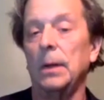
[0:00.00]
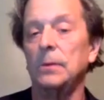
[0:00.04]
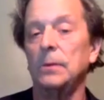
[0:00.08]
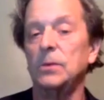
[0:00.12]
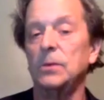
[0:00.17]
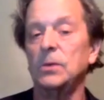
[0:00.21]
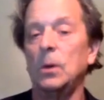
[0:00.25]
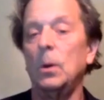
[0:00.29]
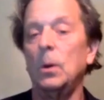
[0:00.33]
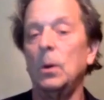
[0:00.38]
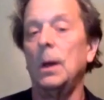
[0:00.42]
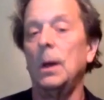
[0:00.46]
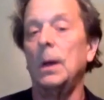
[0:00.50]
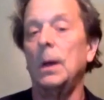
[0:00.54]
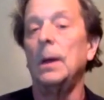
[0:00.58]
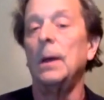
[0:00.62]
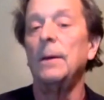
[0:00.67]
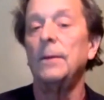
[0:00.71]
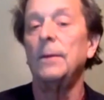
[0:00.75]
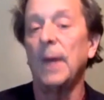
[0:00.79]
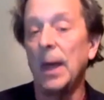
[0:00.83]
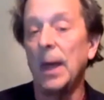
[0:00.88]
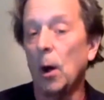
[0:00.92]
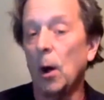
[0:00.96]
So
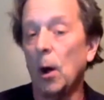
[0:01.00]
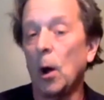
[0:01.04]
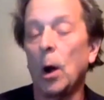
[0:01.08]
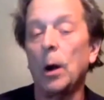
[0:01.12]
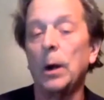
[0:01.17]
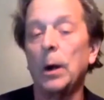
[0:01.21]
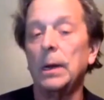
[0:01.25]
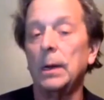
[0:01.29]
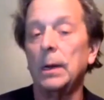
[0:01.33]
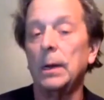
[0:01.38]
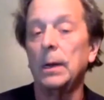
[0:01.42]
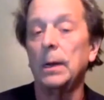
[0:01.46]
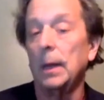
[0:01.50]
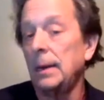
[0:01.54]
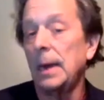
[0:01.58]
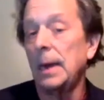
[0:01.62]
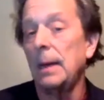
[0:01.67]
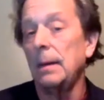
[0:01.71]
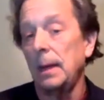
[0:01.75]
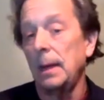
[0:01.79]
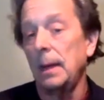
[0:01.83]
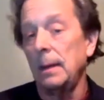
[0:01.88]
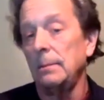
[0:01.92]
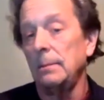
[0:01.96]
they are
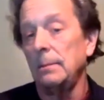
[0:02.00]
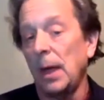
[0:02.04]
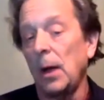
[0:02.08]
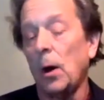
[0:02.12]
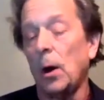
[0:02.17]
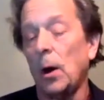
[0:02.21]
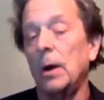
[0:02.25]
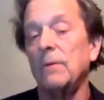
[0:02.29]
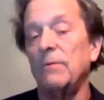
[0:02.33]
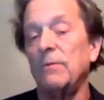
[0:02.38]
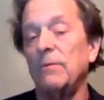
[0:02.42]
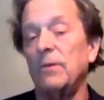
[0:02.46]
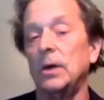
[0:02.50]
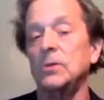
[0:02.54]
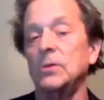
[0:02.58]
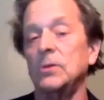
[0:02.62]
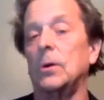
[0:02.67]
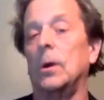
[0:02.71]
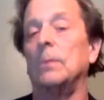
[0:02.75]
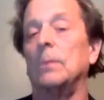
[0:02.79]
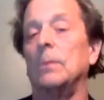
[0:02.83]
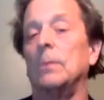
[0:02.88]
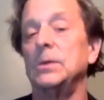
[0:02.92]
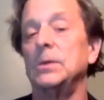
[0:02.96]
in a very
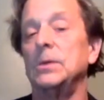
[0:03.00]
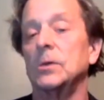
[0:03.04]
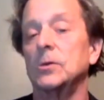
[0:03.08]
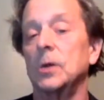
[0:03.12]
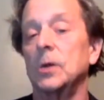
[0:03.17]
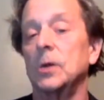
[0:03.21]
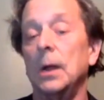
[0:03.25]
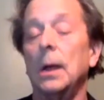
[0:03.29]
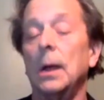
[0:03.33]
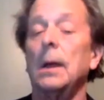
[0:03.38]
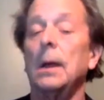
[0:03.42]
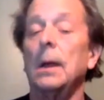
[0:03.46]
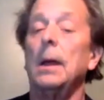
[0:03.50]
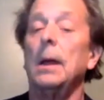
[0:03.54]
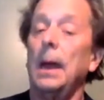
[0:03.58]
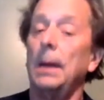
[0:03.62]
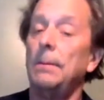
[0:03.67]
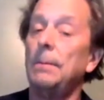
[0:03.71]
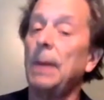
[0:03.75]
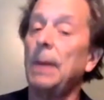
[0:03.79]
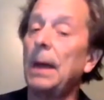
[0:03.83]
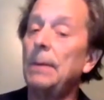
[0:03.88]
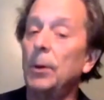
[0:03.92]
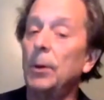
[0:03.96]
strong position.
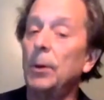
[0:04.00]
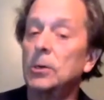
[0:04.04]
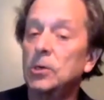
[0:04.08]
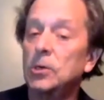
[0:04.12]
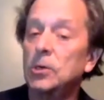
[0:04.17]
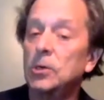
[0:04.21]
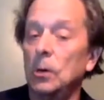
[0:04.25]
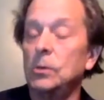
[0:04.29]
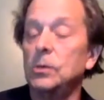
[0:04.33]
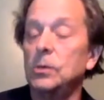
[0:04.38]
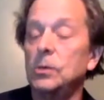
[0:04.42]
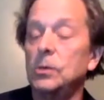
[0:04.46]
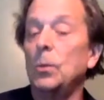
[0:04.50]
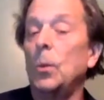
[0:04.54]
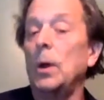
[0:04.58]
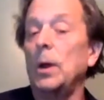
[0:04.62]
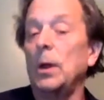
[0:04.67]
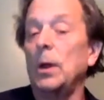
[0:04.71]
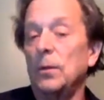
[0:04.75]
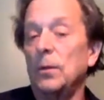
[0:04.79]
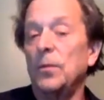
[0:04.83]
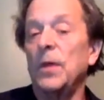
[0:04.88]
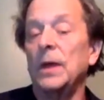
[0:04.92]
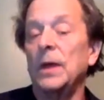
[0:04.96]
And my book shows one
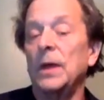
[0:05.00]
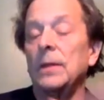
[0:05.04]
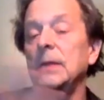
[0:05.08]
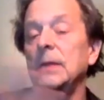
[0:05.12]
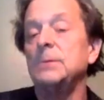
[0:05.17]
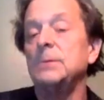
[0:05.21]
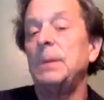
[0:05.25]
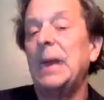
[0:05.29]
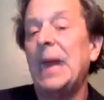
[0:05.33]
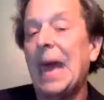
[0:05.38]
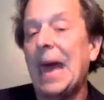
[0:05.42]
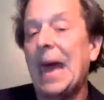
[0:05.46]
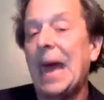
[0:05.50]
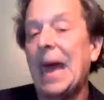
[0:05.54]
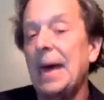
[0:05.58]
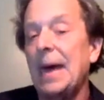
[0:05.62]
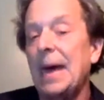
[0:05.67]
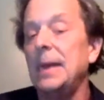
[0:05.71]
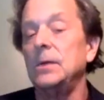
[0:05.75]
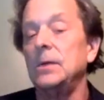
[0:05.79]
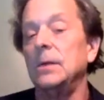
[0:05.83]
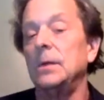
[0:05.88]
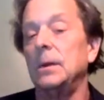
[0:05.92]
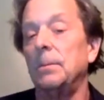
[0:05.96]
other thing that's been
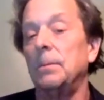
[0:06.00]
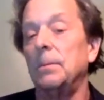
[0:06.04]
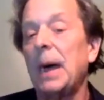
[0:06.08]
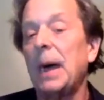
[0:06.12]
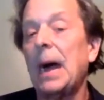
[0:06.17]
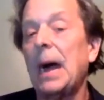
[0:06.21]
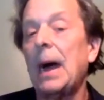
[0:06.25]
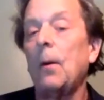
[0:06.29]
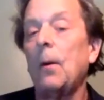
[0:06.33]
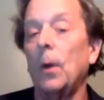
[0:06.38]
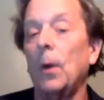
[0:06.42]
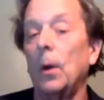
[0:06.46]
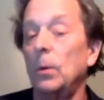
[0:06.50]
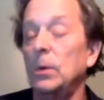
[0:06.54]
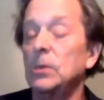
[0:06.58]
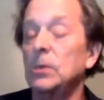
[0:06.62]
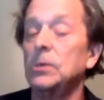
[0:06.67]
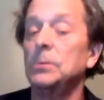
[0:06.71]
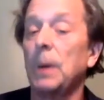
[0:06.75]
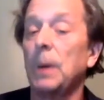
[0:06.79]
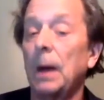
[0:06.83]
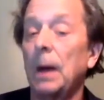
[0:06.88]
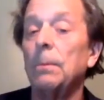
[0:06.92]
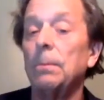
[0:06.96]
added to their power, which
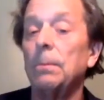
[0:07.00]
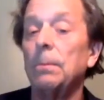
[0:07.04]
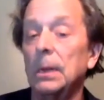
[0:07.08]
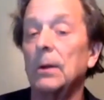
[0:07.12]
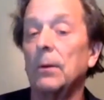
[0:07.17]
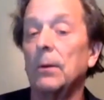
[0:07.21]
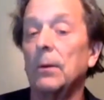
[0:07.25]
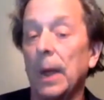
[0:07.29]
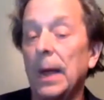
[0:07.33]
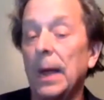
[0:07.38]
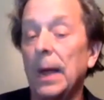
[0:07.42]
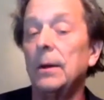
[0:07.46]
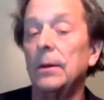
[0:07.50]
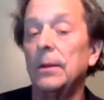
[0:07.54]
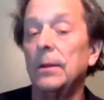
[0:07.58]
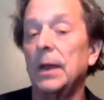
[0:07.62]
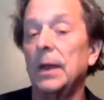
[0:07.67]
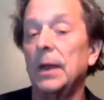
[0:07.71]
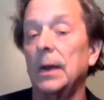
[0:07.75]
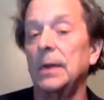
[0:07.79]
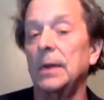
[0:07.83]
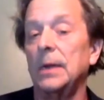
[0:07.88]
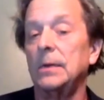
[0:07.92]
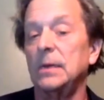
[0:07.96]
is probably greater than
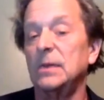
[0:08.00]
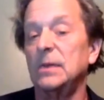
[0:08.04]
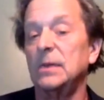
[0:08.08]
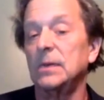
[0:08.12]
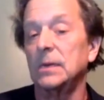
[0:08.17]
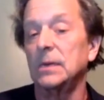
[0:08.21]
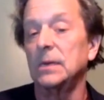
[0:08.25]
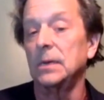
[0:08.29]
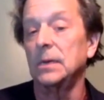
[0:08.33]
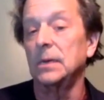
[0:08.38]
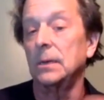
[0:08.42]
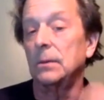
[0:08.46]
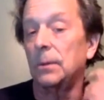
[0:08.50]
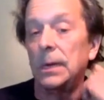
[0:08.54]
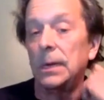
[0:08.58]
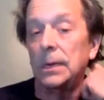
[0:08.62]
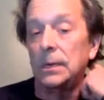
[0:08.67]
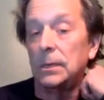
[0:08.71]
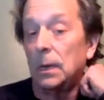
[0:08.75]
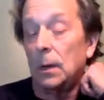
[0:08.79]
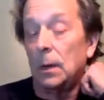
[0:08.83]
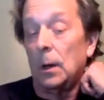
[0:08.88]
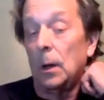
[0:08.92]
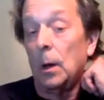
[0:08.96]
in
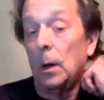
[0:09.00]
1963,